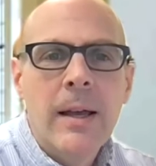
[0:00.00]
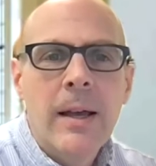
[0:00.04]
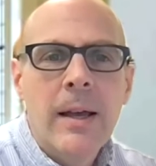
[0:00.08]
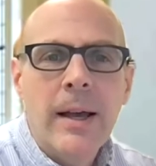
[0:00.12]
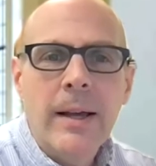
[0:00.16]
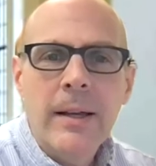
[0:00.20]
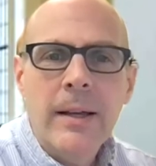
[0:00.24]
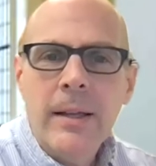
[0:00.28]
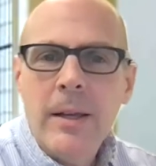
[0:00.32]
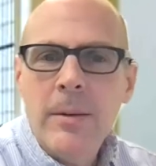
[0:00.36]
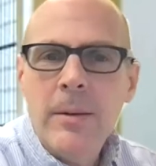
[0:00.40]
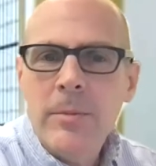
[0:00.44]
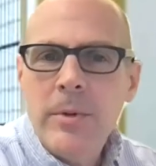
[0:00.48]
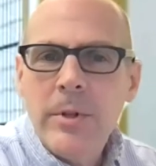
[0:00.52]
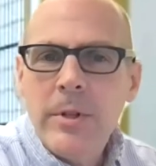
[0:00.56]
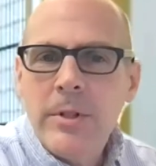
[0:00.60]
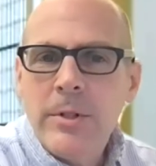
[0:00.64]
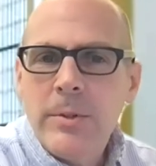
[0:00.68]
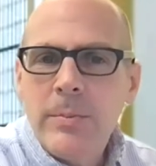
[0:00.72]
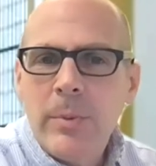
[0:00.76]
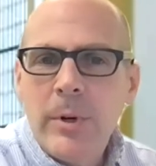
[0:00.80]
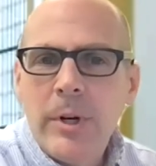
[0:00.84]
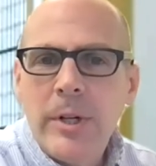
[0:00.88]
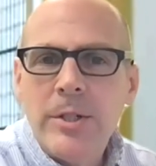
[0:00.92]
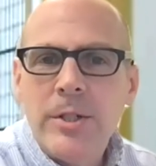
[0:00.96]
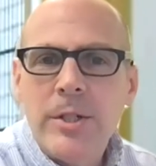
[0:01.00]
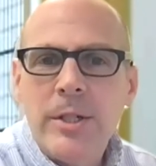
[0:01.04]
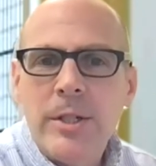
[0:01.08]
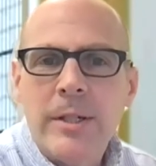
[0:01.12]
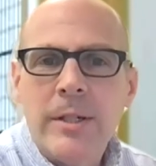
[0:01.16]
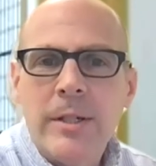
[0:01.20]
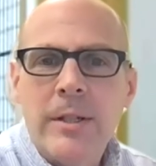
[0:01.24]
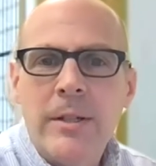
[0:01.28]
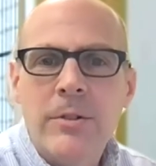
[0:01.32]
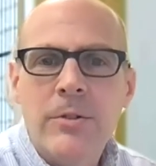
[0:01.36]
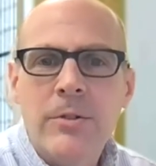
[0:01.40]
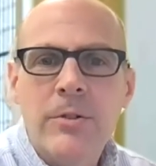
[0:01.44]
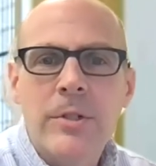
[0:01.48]
I came to this project
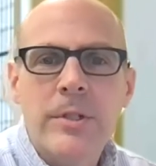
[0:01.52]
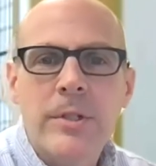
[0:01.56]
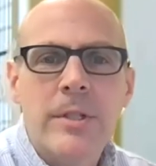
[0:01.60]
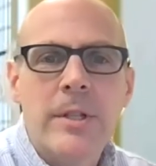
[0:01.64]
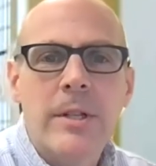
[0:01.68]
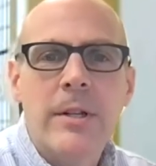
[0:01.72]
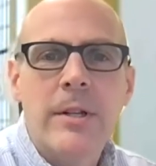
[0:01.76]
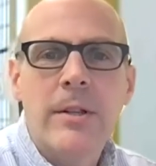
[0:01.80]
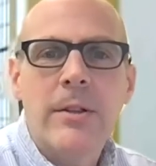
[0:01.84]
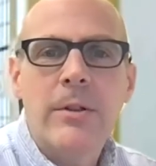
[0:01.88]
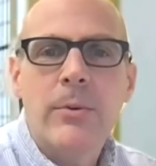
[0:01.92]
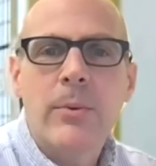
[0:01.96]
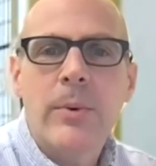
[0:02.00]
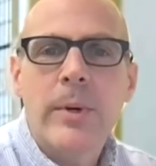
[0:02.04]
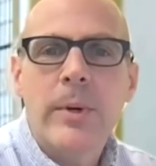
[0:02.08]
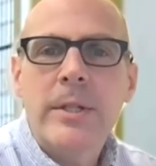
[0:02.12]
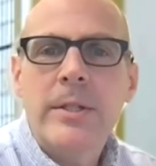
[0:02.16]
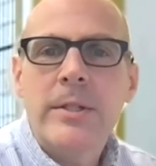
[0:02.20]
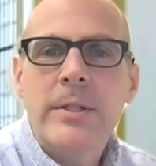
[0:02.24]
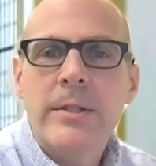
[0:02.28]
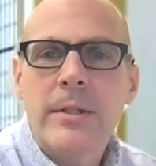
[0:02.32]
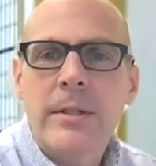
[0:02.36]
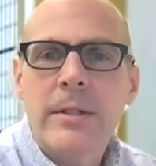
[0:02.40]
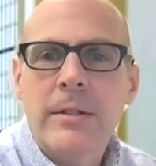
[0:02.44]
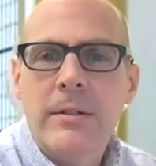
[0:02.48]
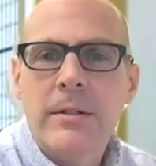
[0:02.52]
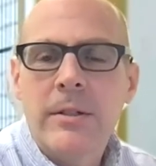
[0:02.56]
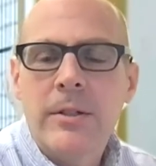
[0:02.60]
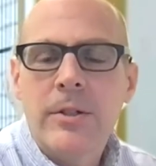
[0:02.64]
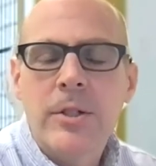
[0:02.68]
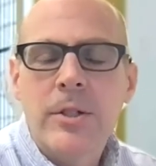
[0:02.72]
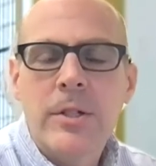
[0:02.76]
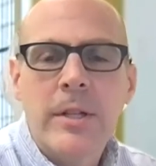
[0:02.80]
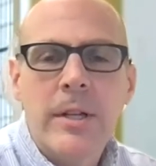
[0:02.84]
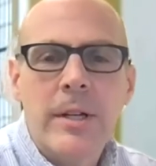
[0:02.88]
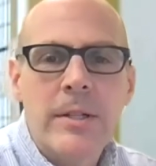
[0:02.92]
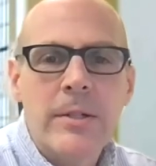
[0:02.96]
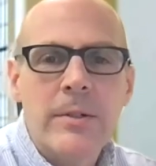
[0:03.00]
interested in the ways that
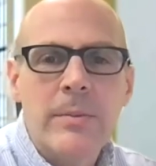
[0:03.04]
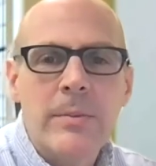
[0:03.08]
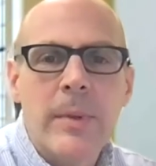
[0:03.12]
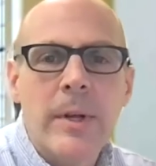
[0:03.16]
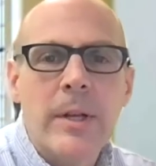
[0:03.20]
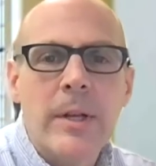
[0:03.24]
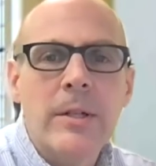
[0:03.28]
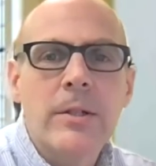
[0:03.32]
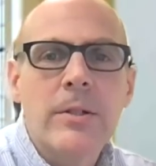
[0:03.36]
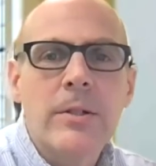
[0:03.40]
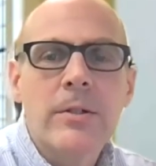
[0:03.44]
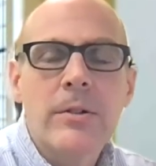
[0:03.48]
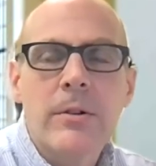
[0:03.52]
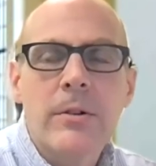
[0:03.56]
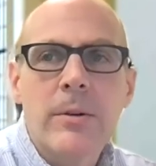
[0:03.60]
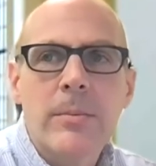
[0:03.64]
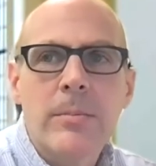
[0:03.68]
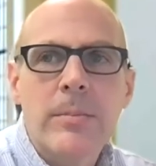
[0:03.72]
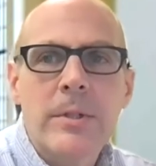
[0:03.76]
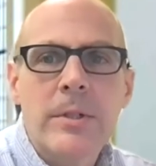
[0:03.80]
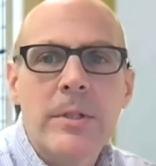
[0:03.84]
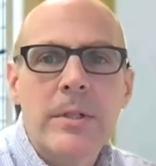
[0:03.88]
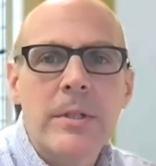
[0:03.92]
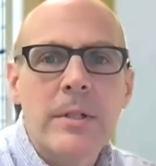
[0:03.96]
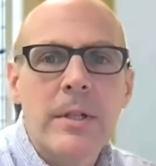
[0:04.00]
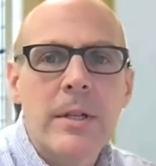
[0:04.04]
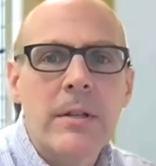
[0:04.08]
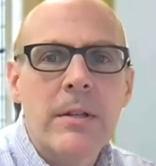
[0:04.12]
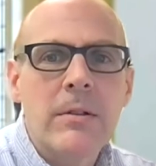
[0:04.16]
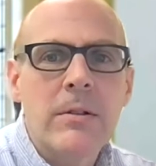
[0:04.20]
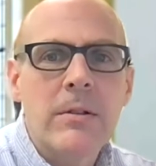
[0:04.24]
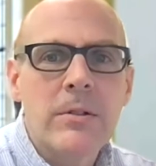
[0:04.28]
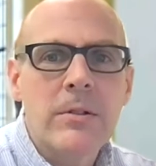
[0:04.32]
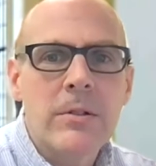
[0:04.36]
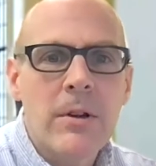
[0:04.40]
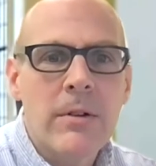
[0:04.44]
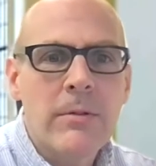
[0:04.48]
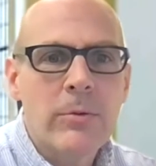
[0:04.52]
digitized manuscripts and the
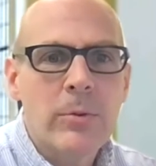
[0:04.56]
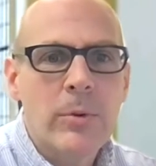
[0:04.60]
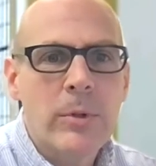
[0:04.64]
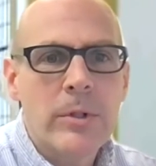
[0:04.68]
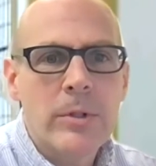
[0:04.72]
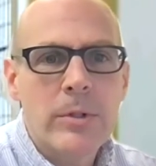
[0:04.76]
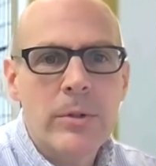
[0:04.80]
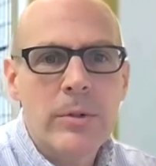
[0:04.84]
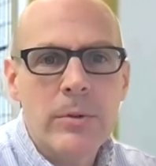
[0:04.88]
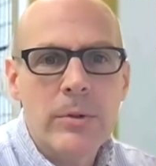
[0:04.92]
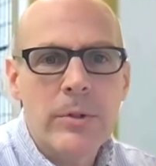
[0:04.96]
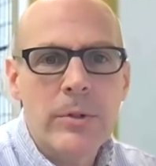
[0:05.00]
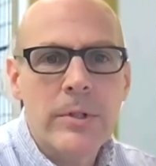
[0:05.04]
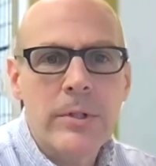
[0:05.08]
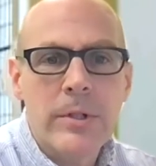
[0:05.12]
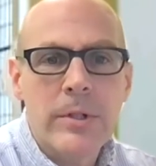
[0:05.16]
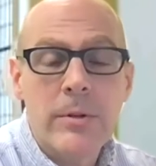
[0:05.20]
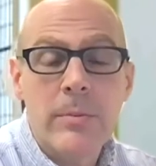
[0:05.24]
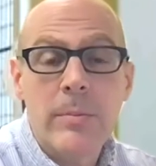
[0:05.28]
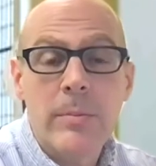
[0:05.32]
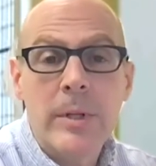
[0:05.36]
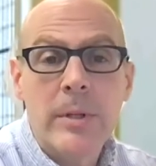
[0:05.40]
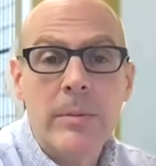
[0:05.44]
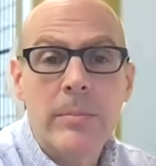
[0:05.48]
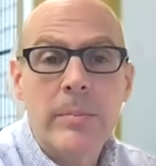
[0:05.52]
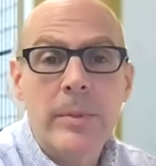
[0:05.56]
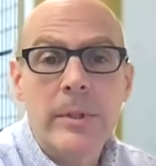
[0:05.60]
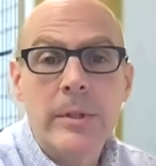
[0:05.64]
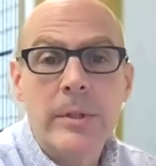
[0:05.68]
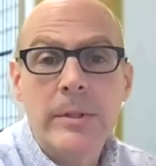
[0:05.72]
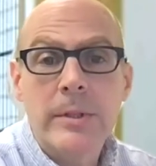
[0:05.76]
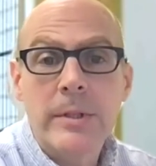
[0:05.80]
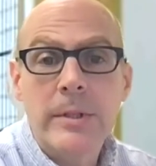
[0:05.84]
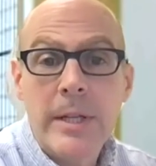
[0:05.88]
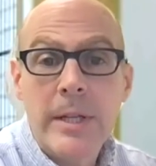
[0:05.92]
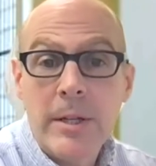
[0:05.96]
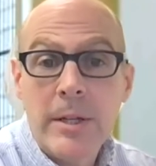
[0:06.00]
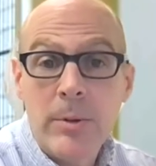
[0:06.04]
software tools that are being built
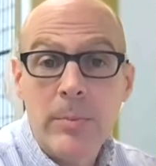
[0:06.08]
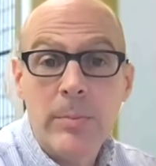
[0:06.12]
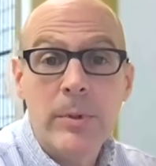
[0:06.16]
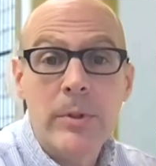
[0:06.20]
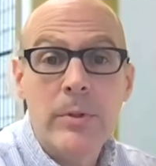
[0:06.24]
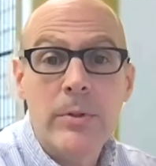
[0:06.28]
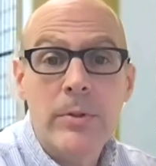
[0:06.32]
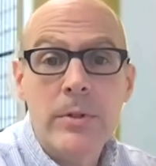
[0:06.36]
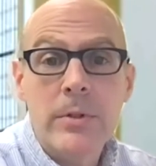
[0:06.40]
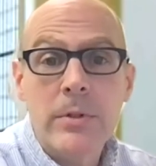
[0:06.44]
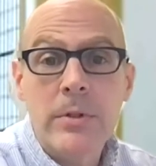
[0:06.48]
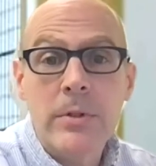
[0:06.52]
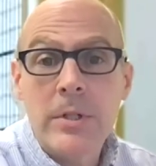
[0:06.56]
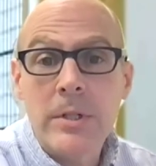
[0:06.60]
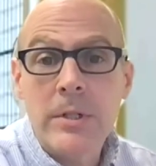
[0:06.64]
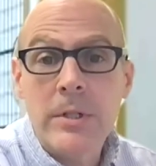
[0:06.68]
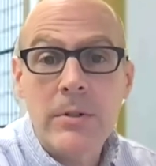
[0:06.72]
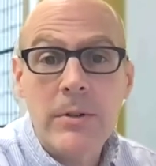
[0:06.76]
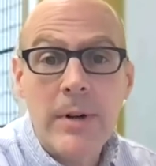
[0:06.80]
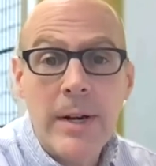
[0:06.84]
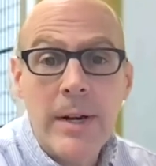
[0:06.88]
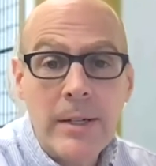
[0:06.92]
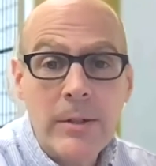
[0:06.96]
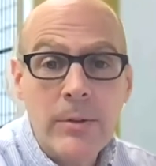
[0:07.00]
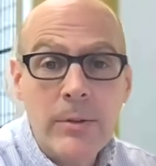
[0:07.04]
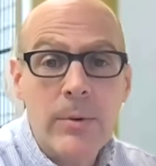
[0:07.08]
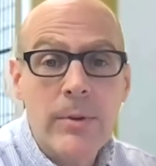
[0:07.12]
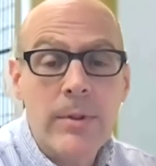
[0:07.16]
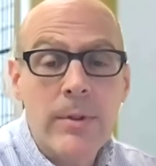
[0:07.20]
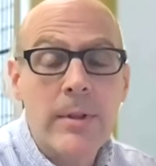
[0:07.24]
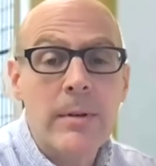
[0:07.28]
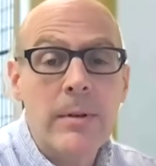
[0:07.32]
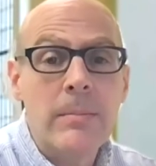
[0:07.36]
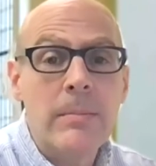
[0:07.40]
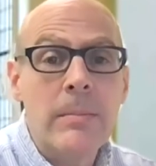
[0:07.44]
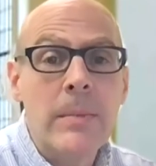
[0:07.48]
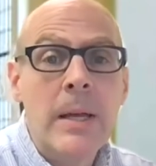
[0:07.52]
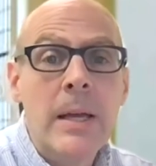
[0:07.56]
to help users interact with
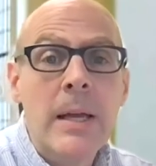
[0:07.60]
them